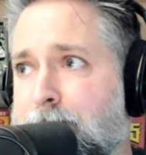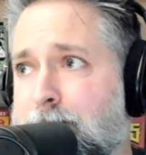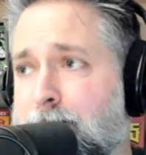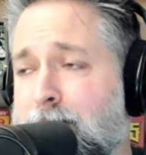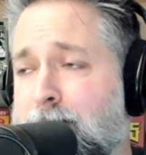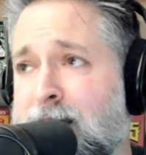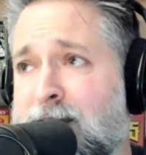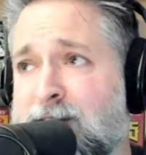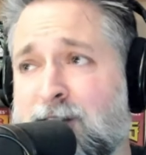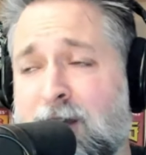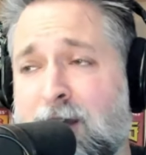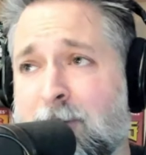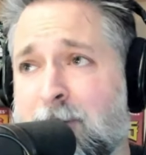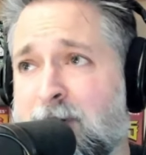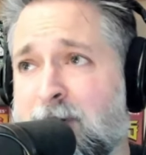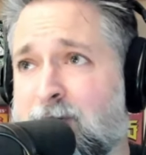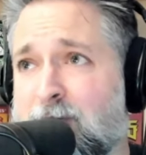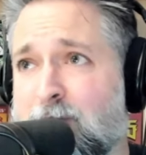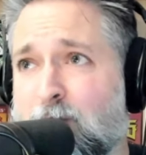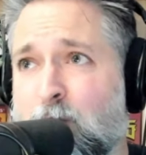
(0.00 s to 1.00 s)
Yeah, I
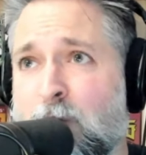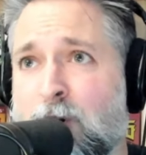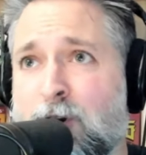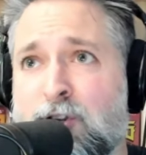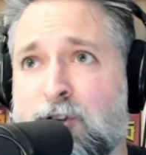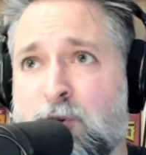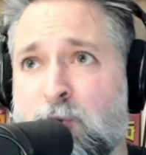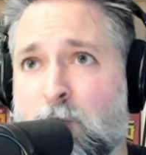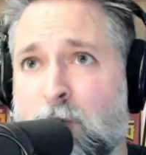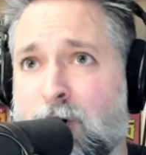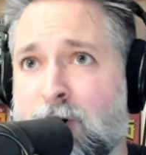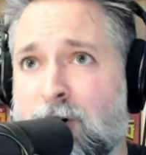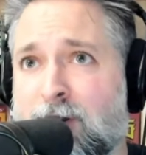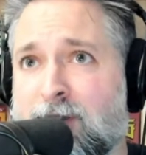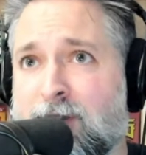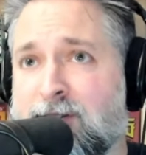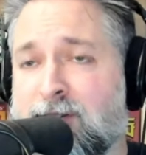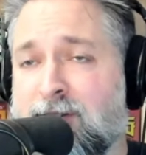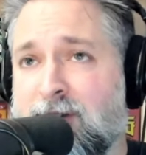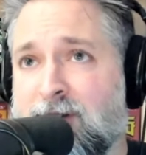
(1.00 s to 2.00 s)
mean, where you work,
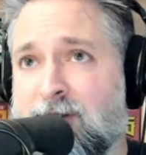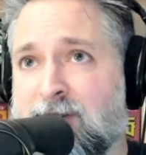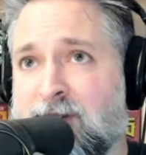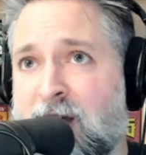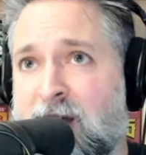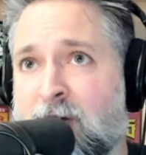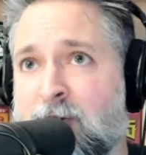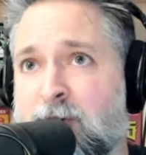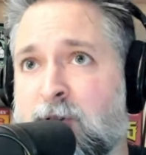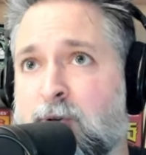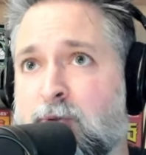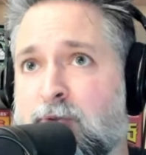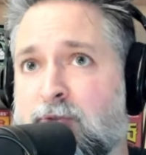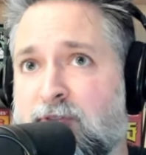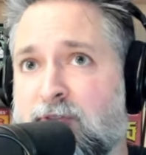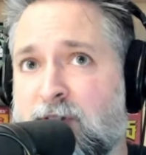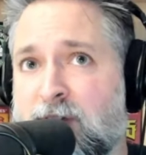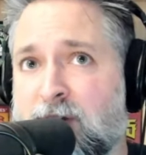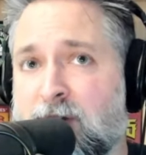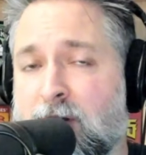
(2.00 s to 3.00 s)
it's how you
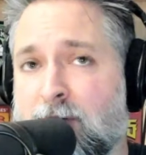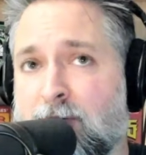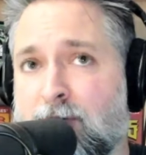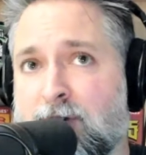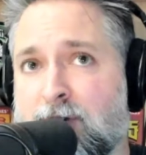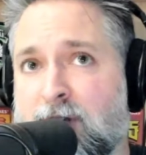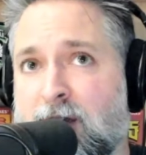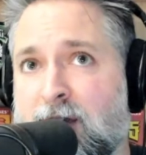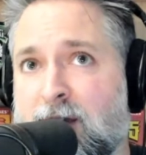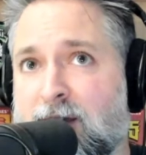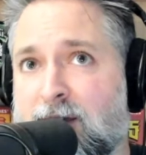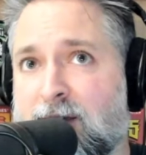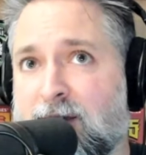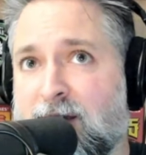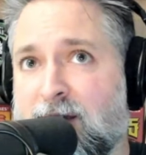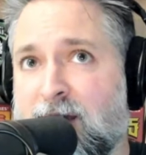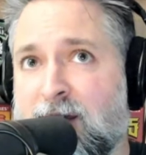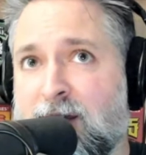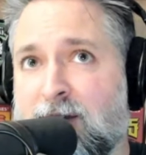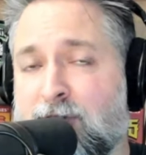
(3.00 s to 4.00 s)
feel every day.
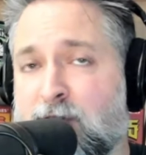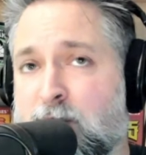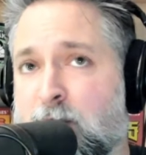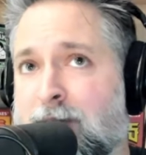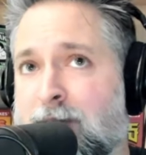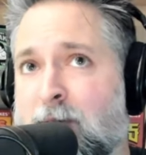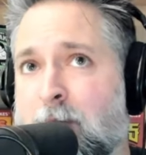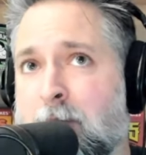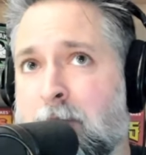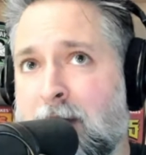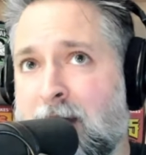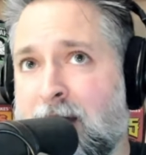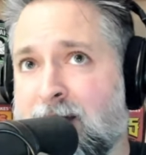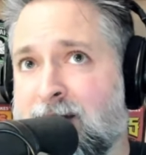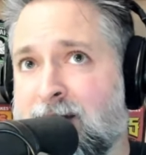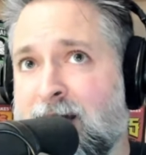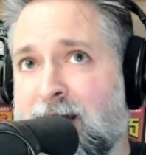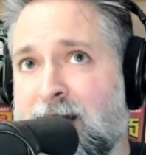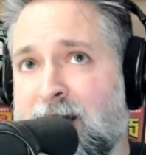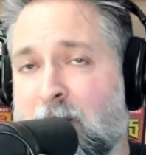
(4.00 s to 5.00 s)
And if you have a bad
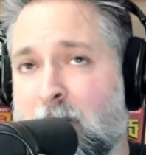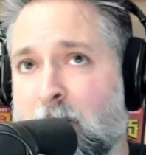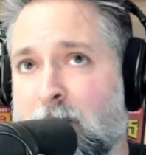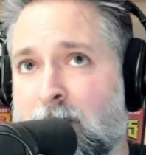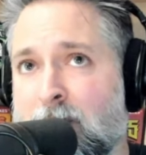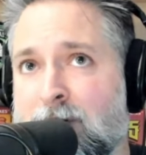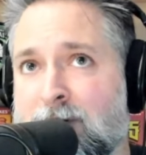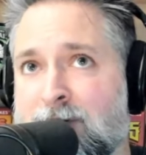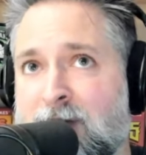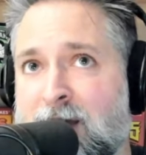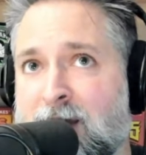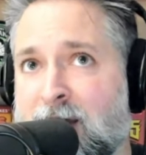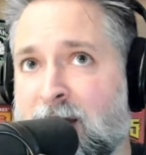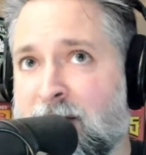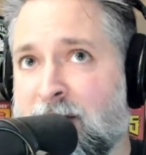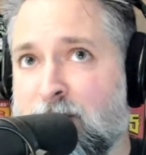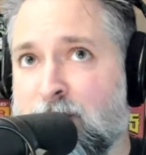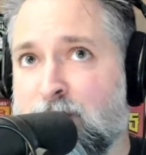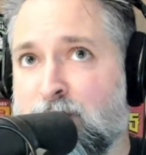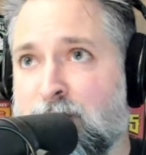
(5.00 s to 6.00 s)
day at work, that
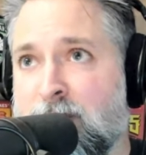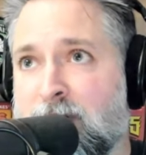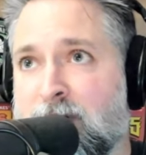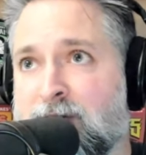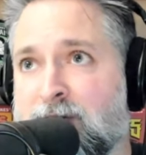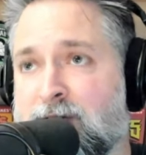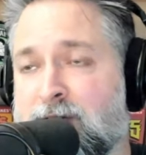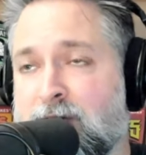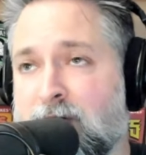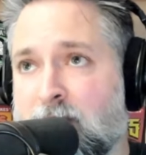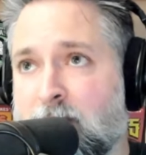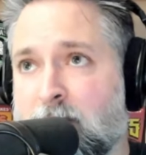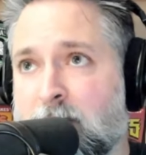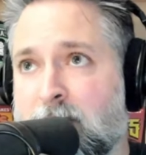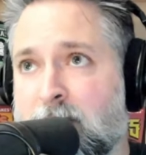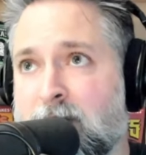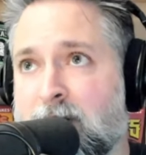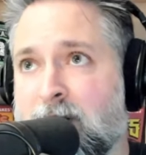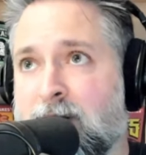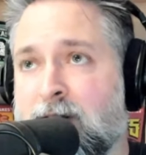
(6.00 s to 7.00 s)
energy is going to
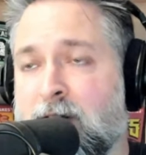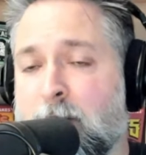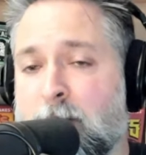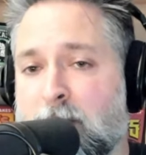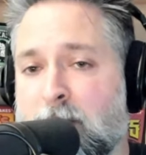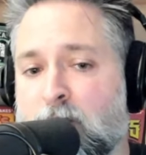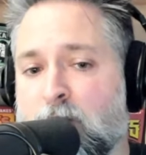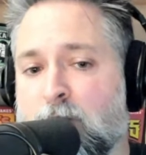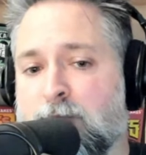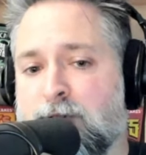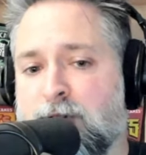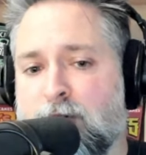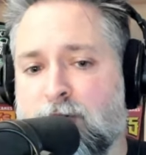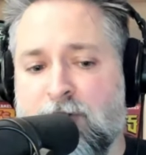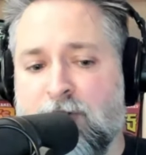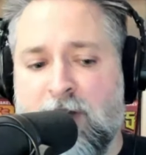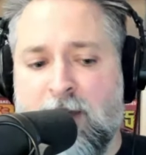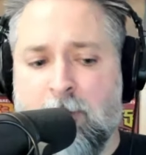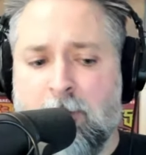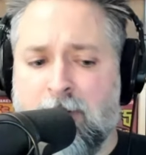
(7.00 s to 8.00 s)
be coming home to your
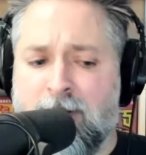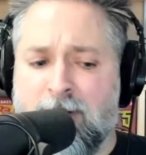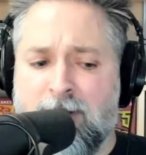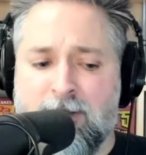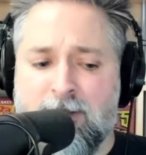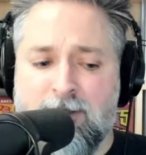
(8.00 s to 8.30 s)
family.